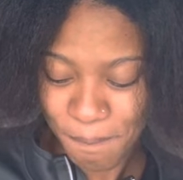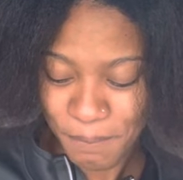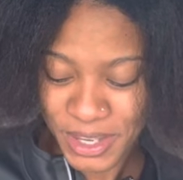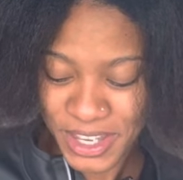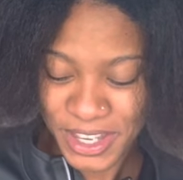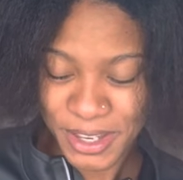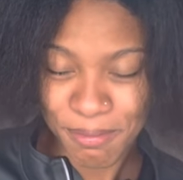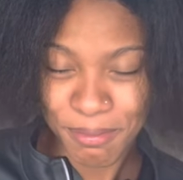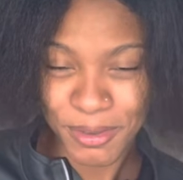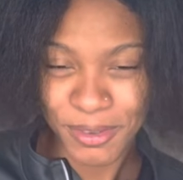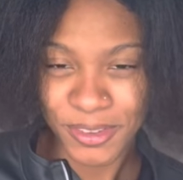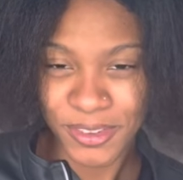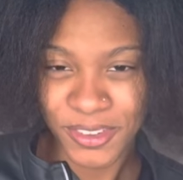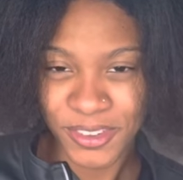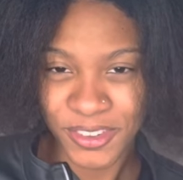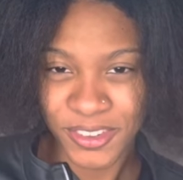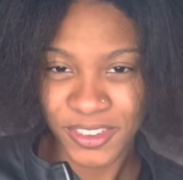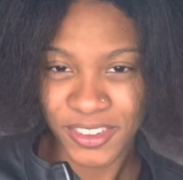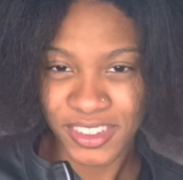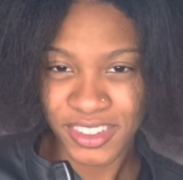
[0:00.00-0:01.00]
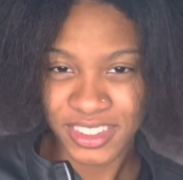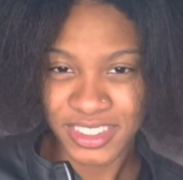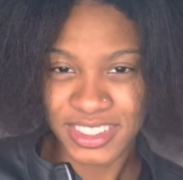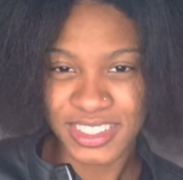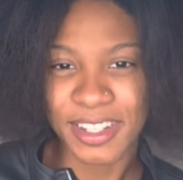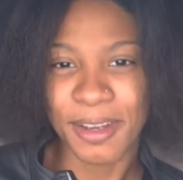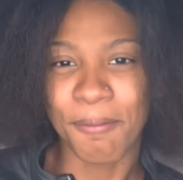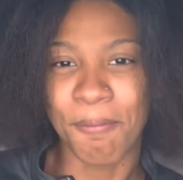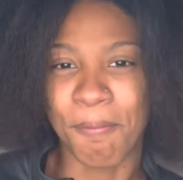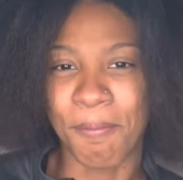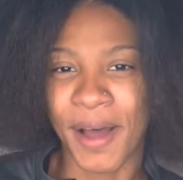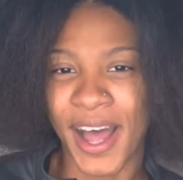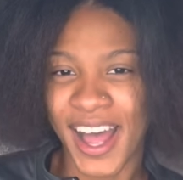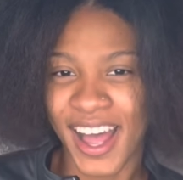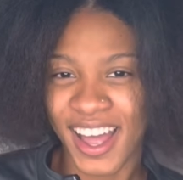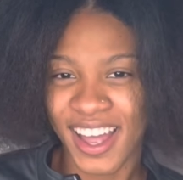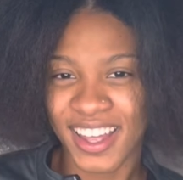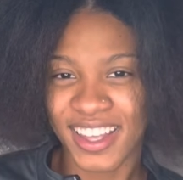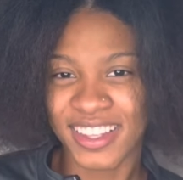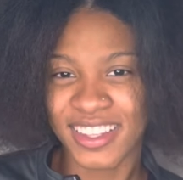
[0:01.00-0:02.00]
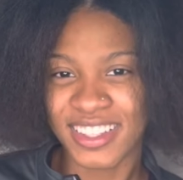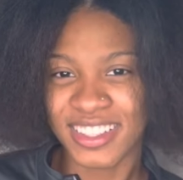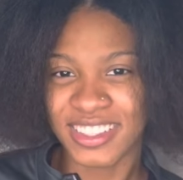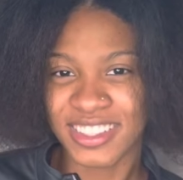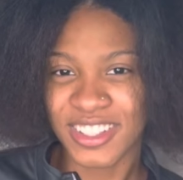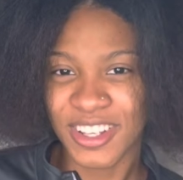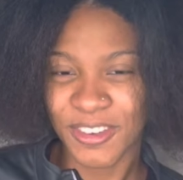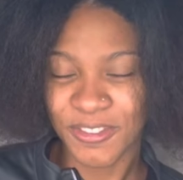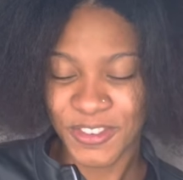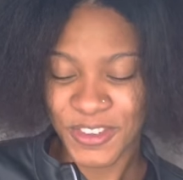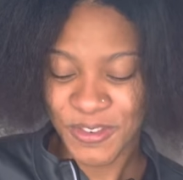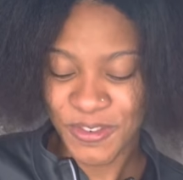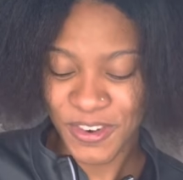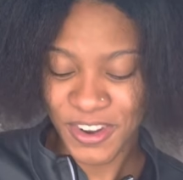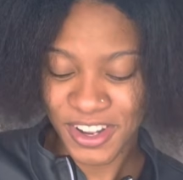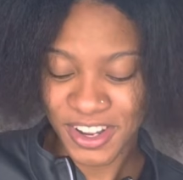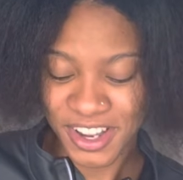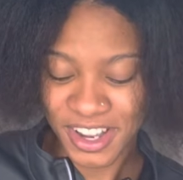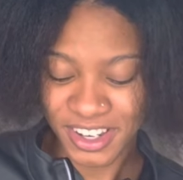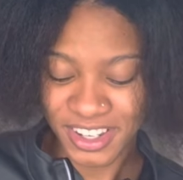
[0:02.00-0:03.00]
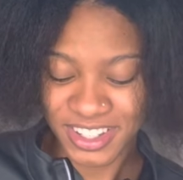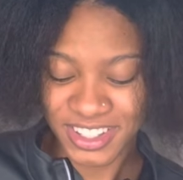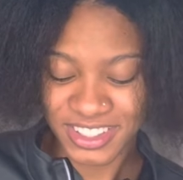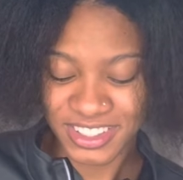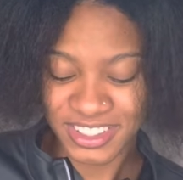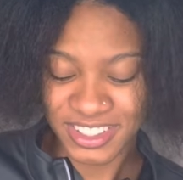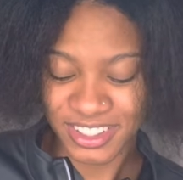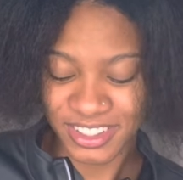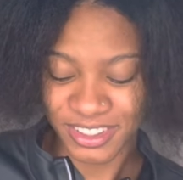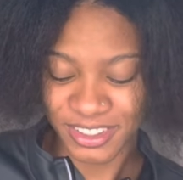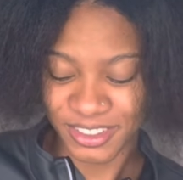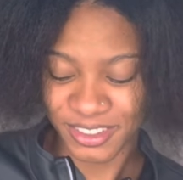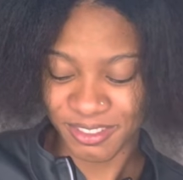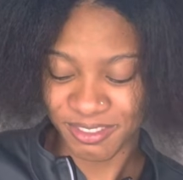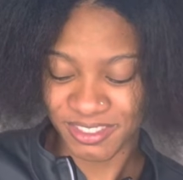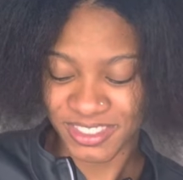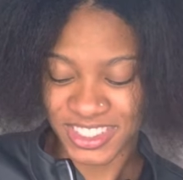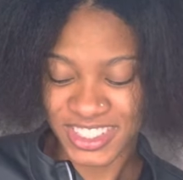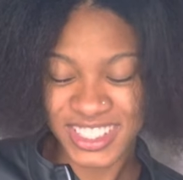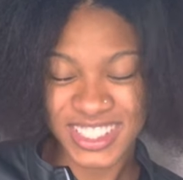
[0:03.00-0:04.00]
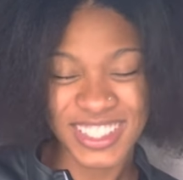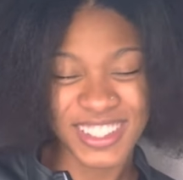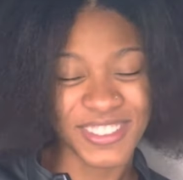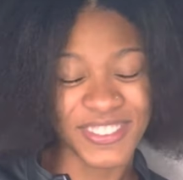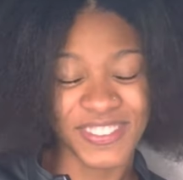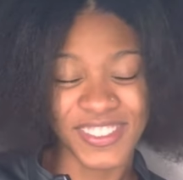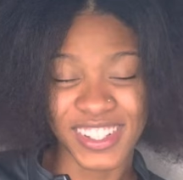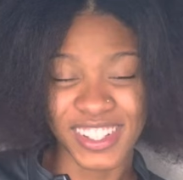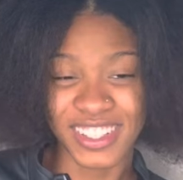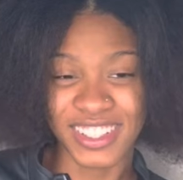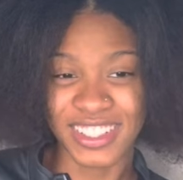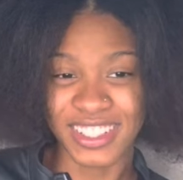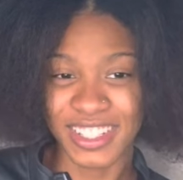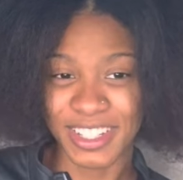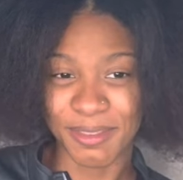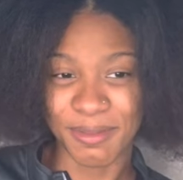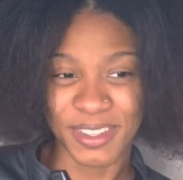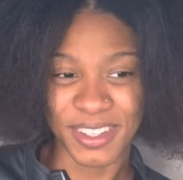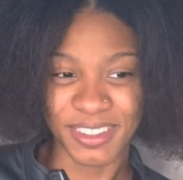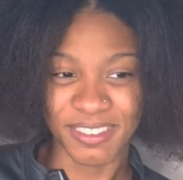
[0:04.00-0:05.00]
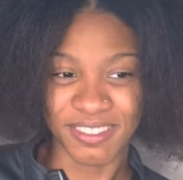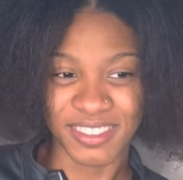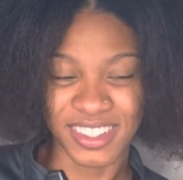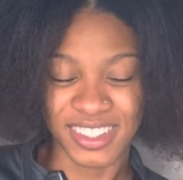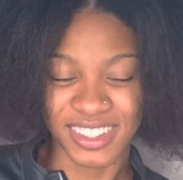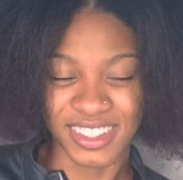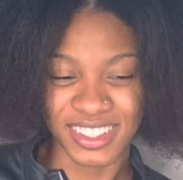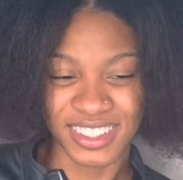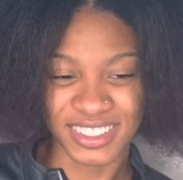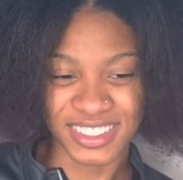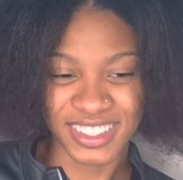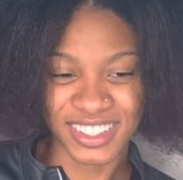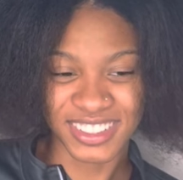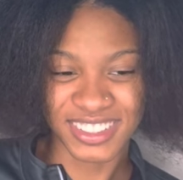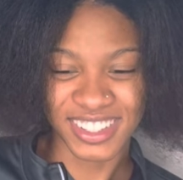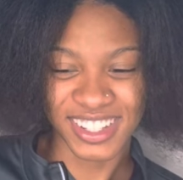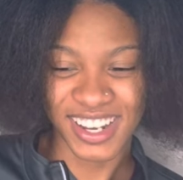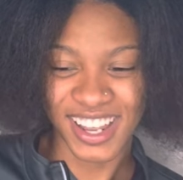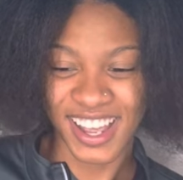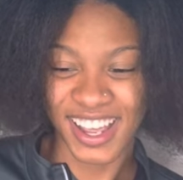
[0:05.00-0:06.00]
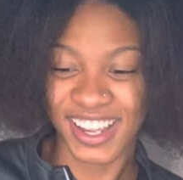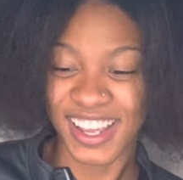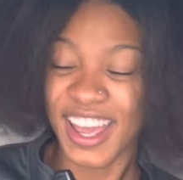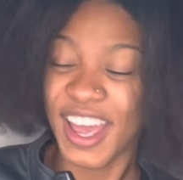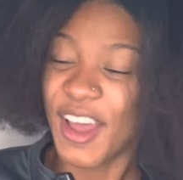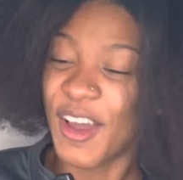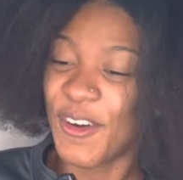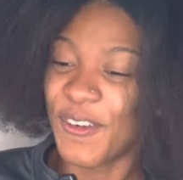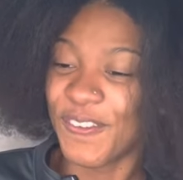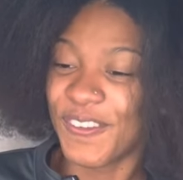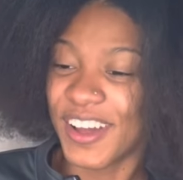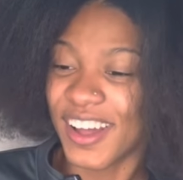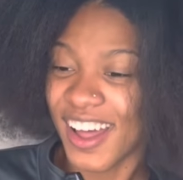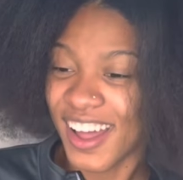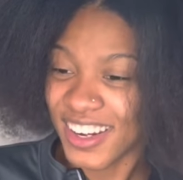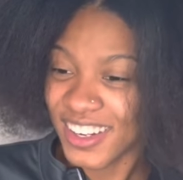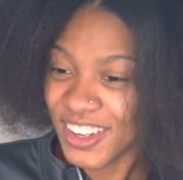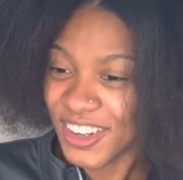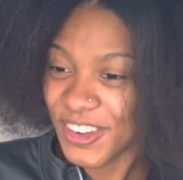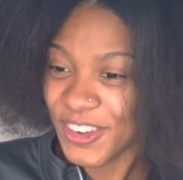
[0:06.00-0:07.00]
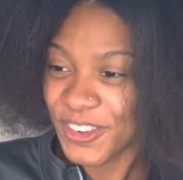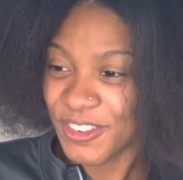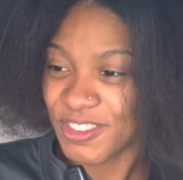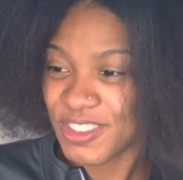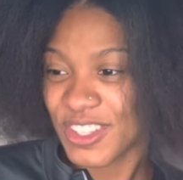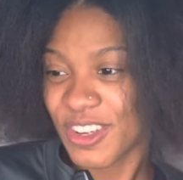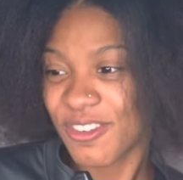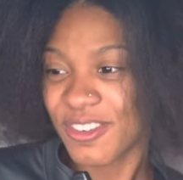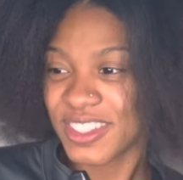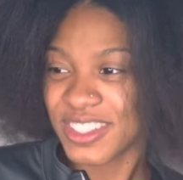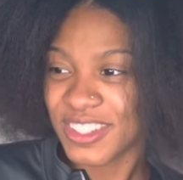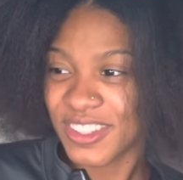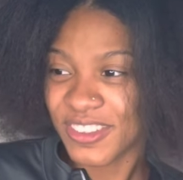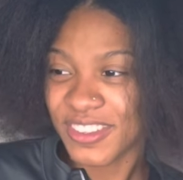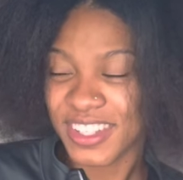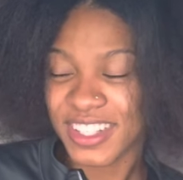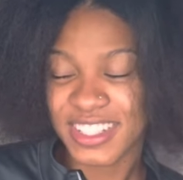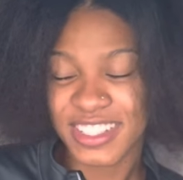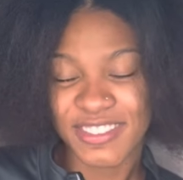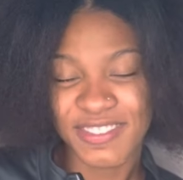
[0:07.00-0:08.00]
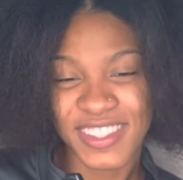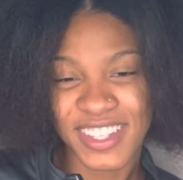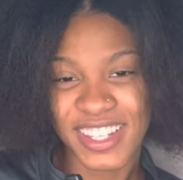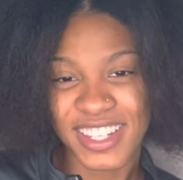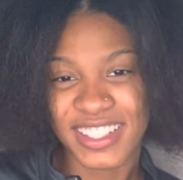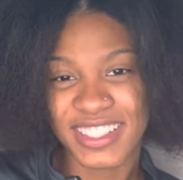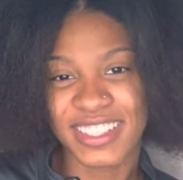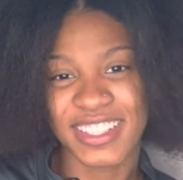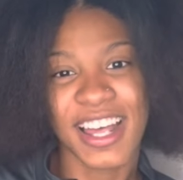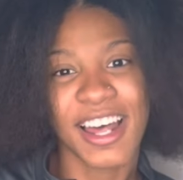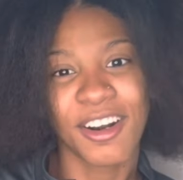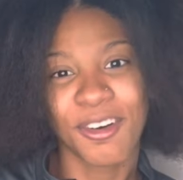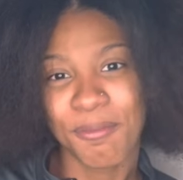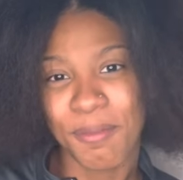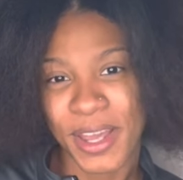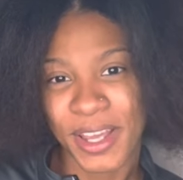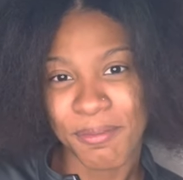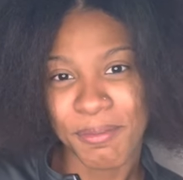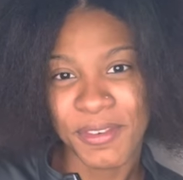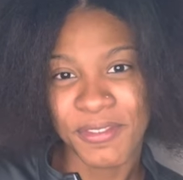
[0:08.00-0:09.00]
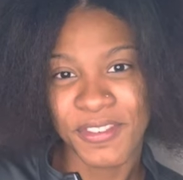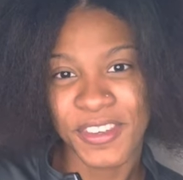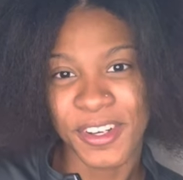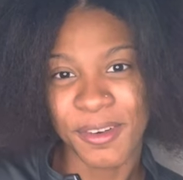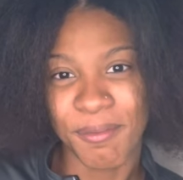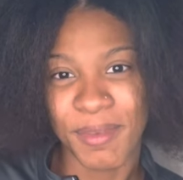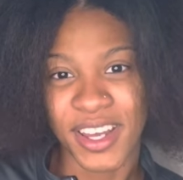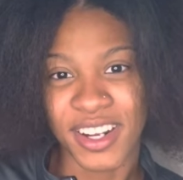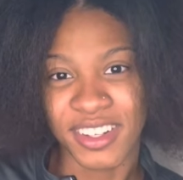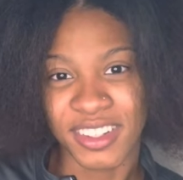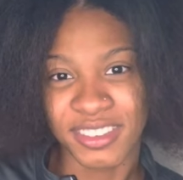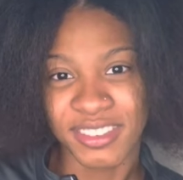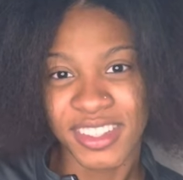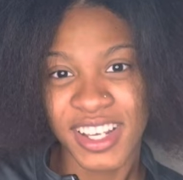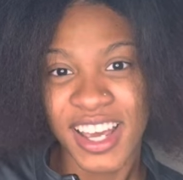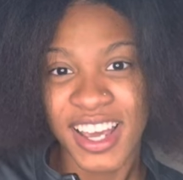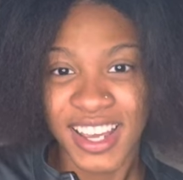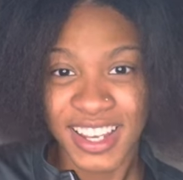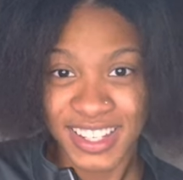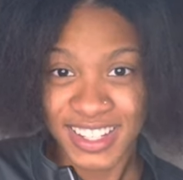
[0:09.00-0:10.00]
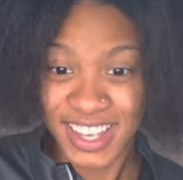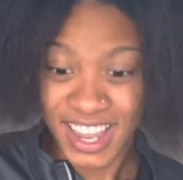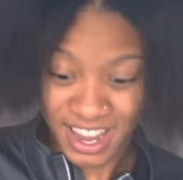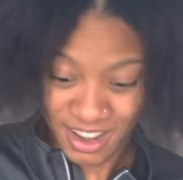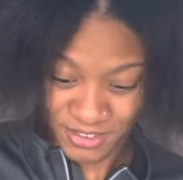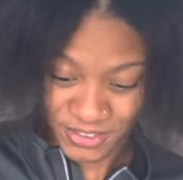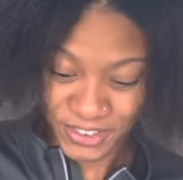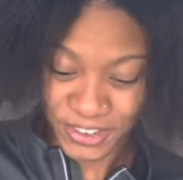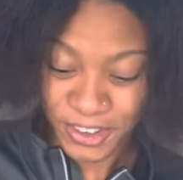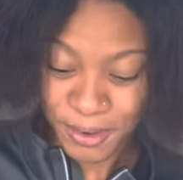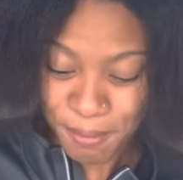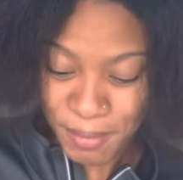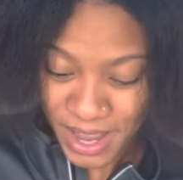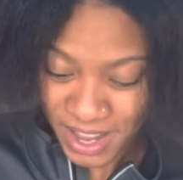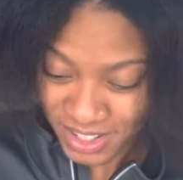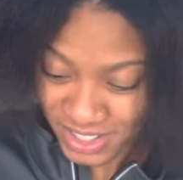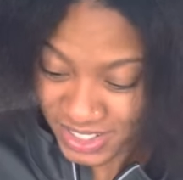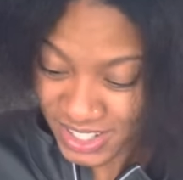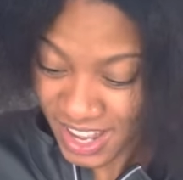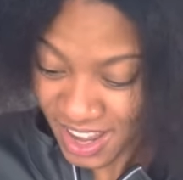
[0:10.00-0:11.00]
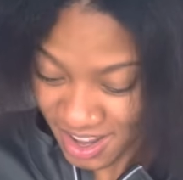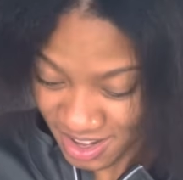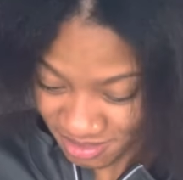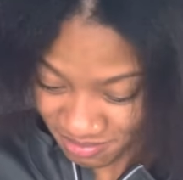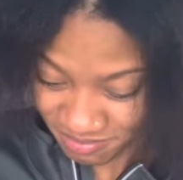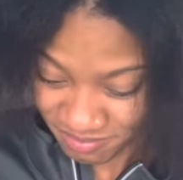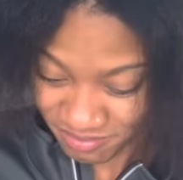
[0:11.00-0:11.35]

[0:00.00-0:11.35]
people to buy the stuff you want because um just to feel a deep emptiness because you're like well i know if so-and-so gets me this that'll make me feel better yeah for about a day